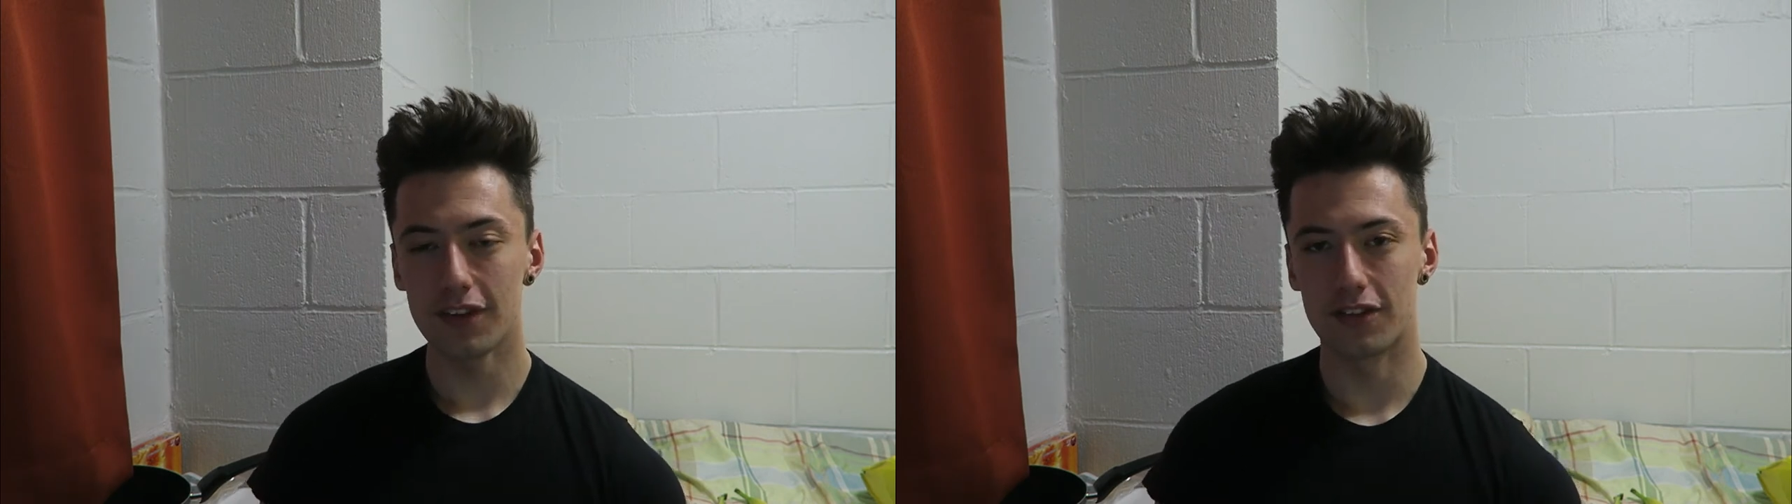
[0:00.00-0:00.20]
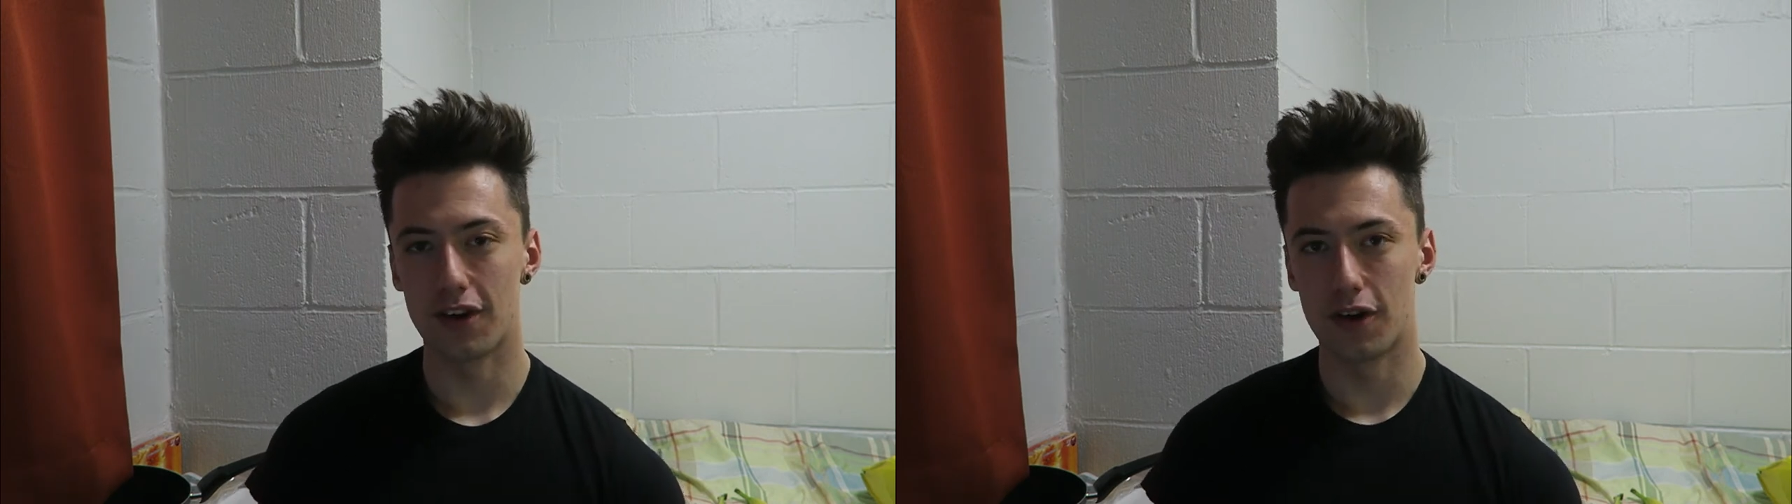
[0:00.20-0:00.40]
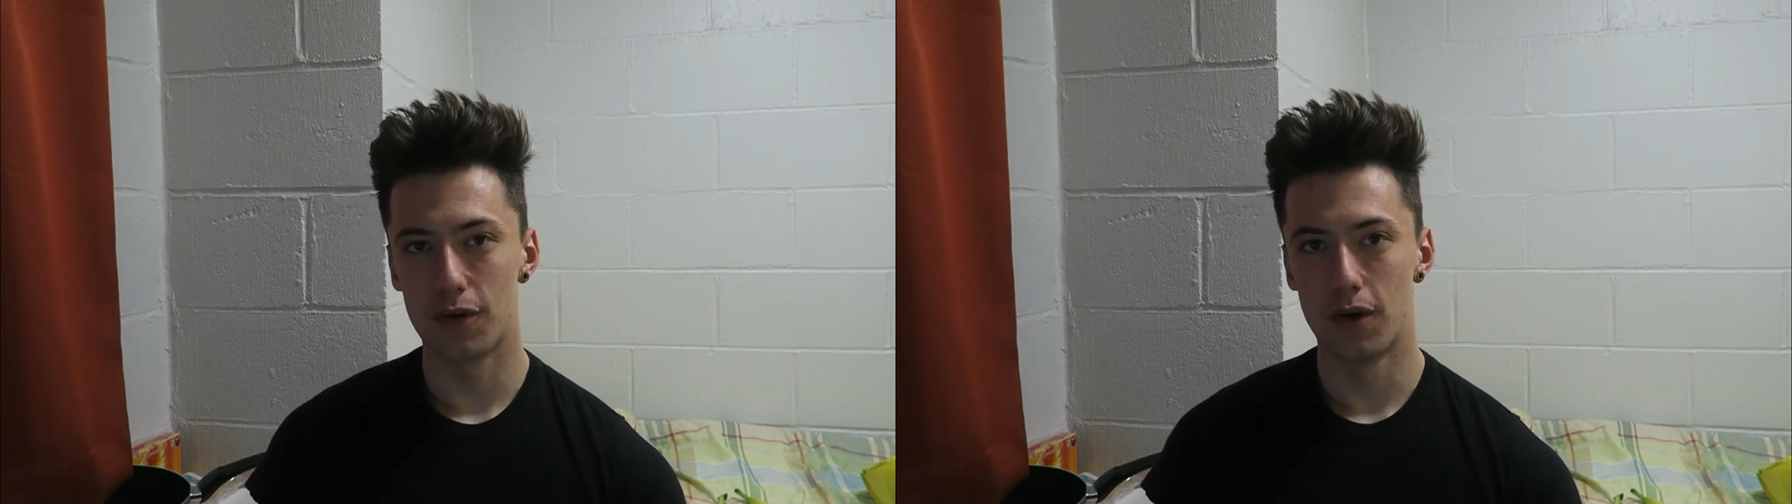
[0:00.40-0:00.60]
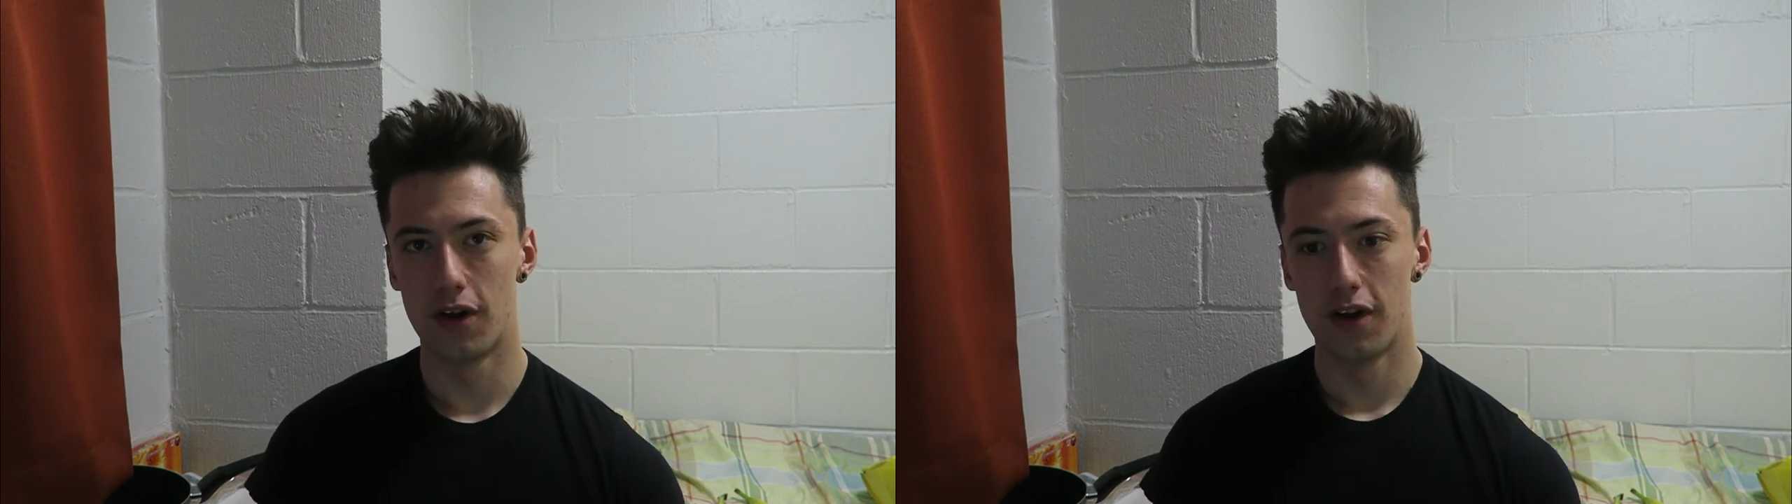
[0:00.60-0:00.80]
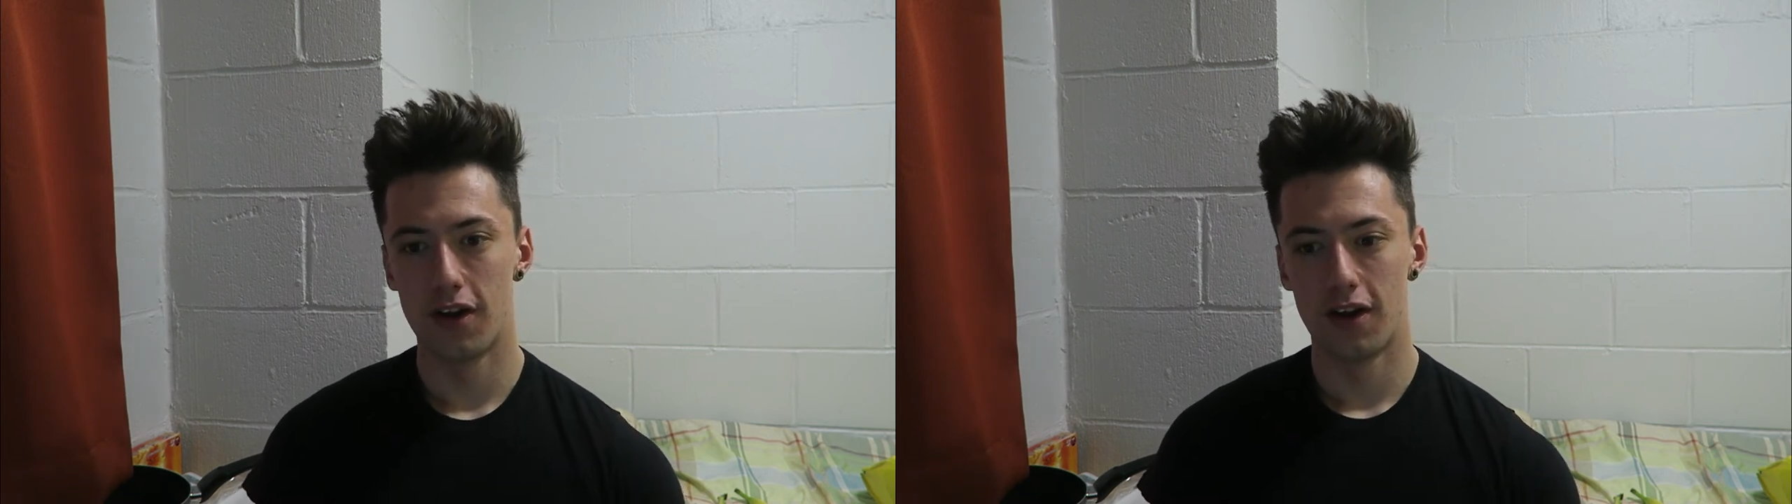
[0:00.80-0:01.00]
So
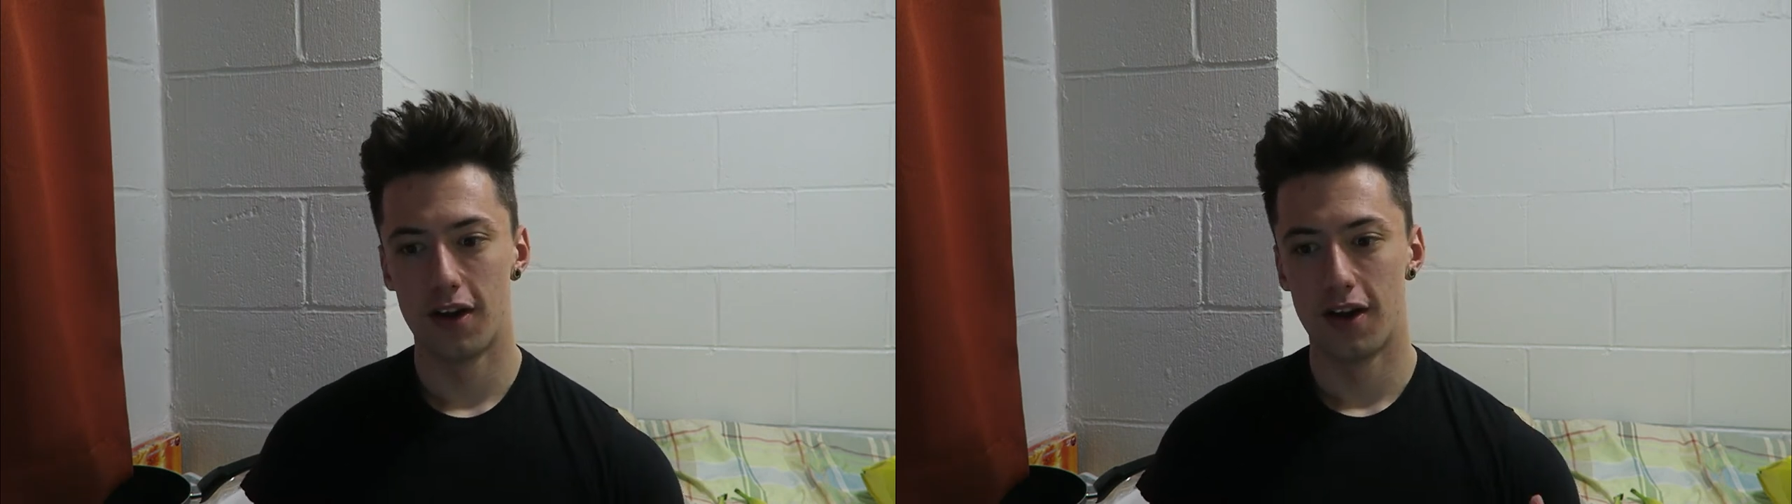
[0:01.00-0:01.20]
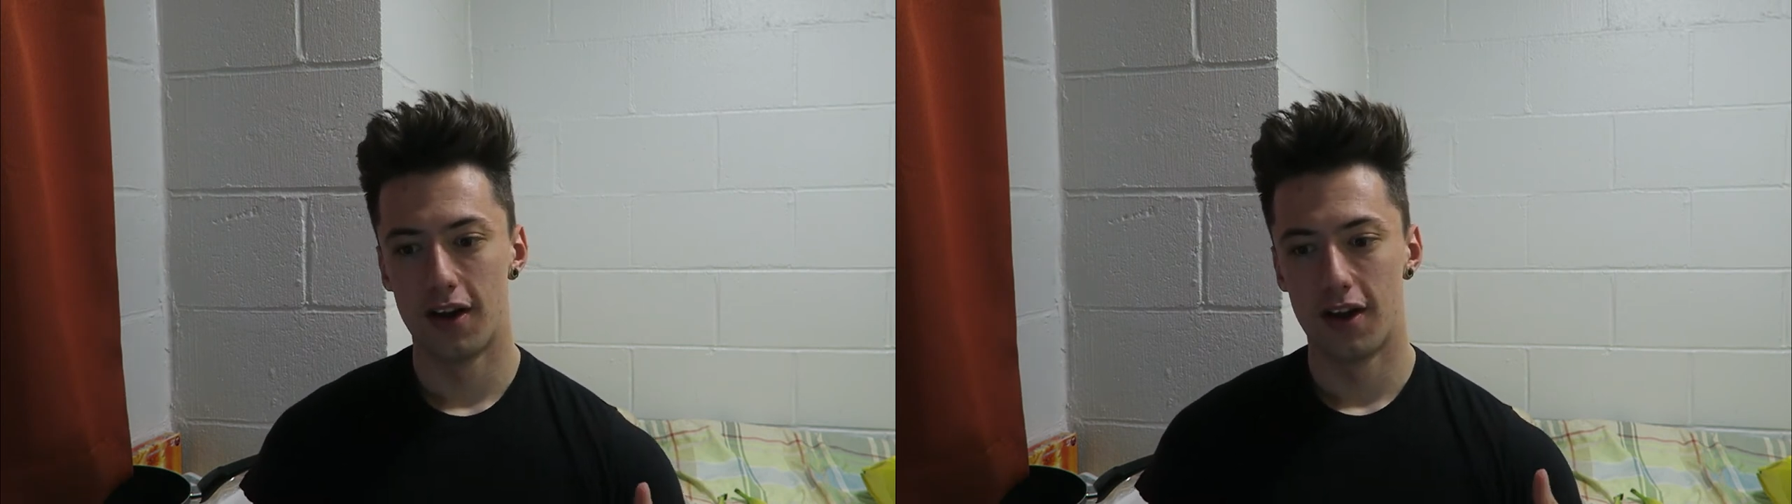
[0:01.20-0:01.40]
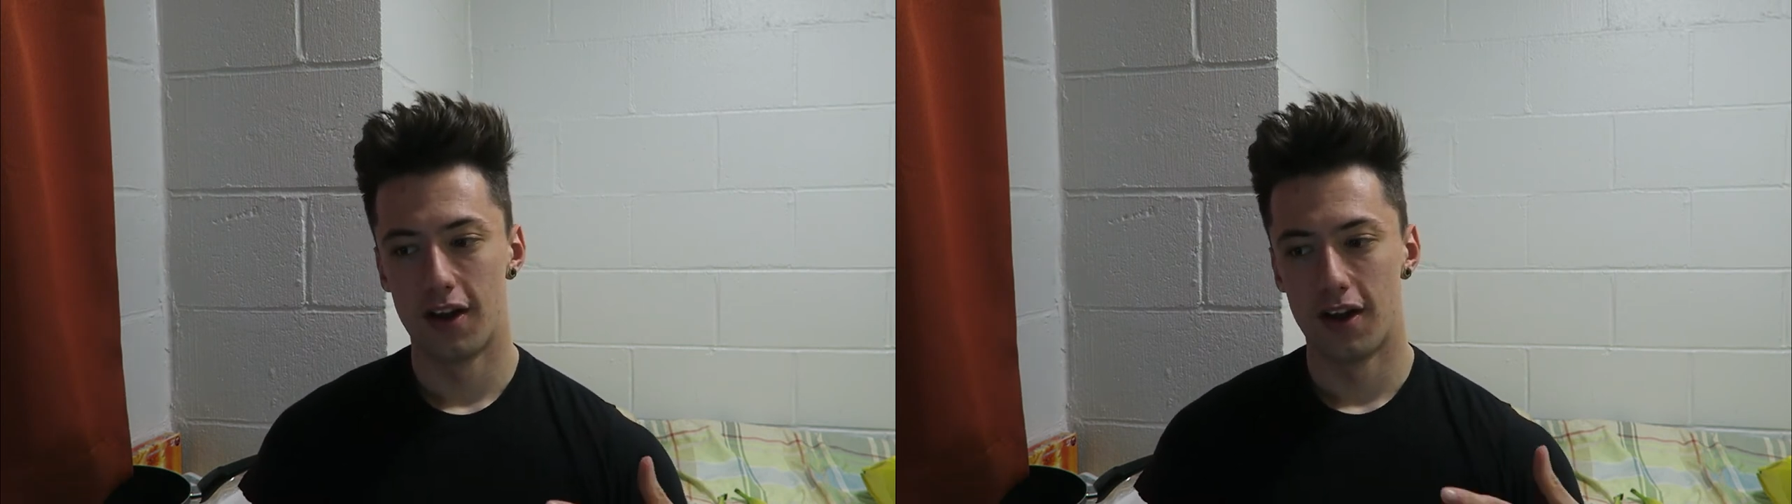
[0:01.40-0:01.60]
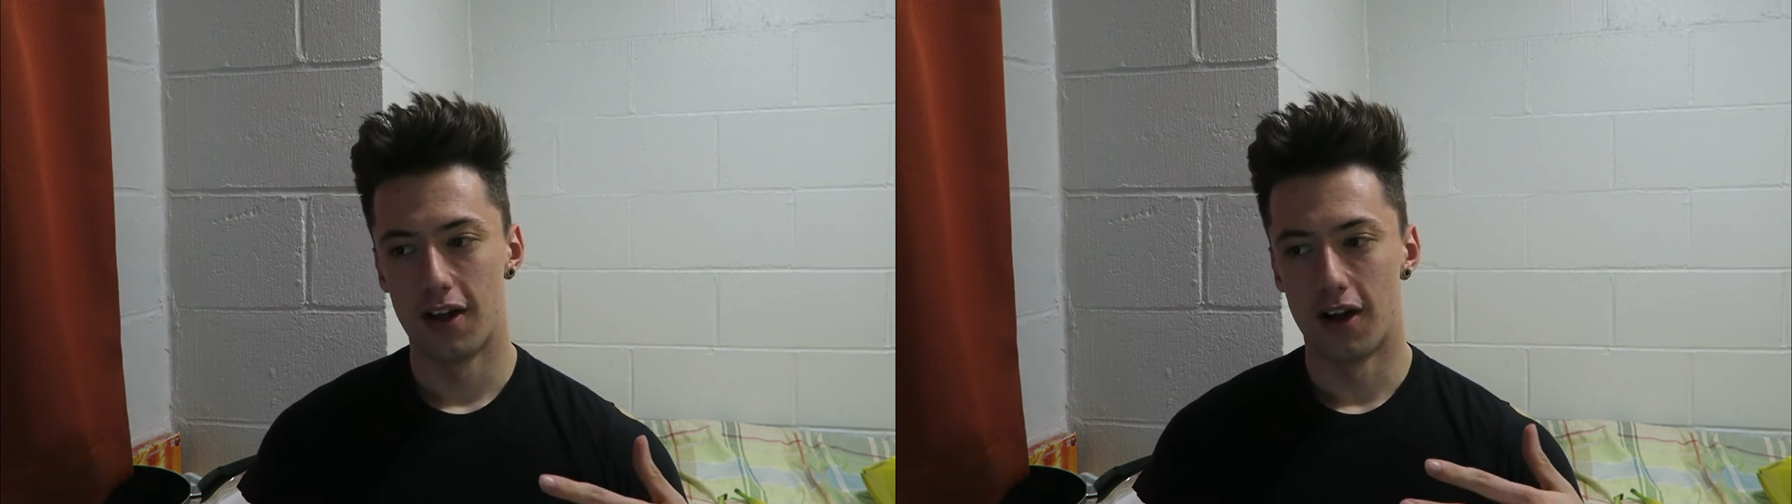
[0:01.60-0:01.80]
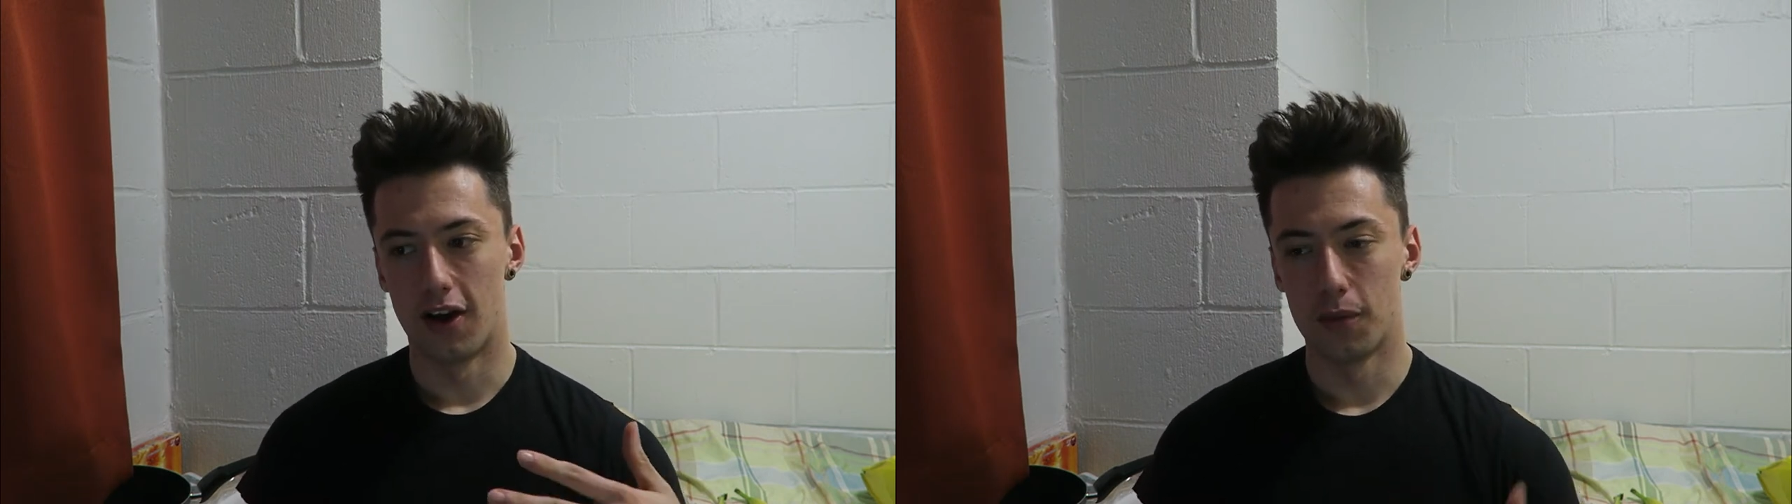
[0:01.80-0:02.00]
I